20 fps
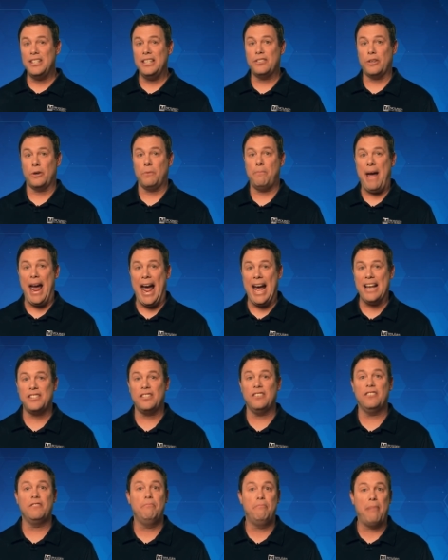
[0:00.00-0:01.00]
these are
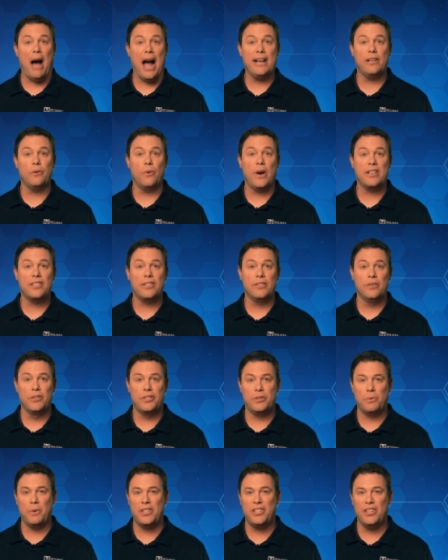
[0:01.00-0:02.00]
passive bidirectional
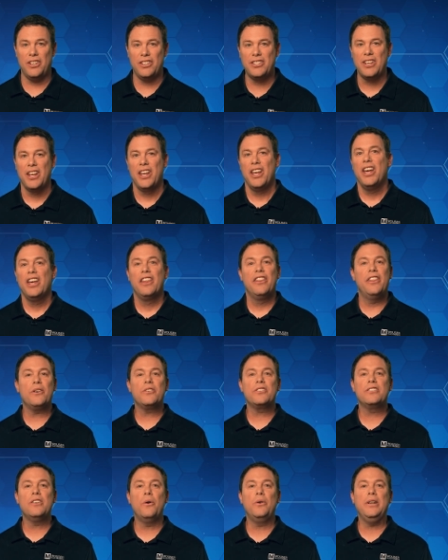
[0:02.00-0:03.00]
switches,
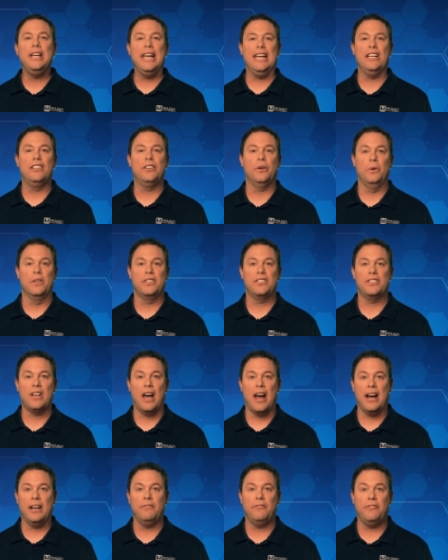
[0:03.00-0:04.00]
there's no need to
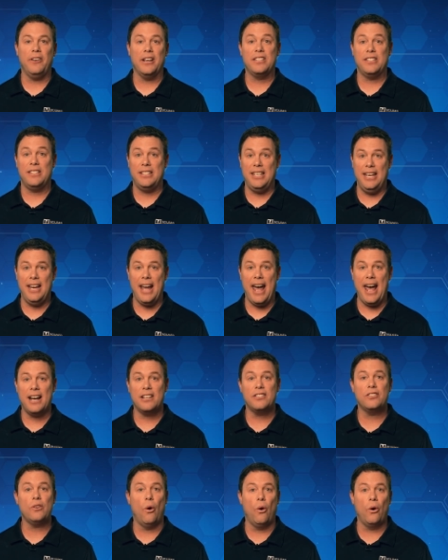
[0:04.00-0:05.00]
assign fixed T
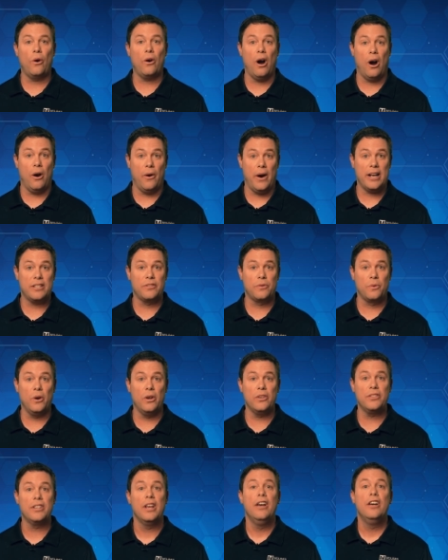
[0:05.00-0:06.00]
X or R X
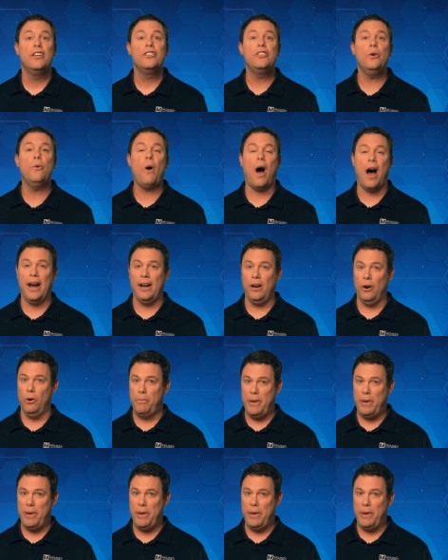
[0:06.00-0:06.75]
roles to I O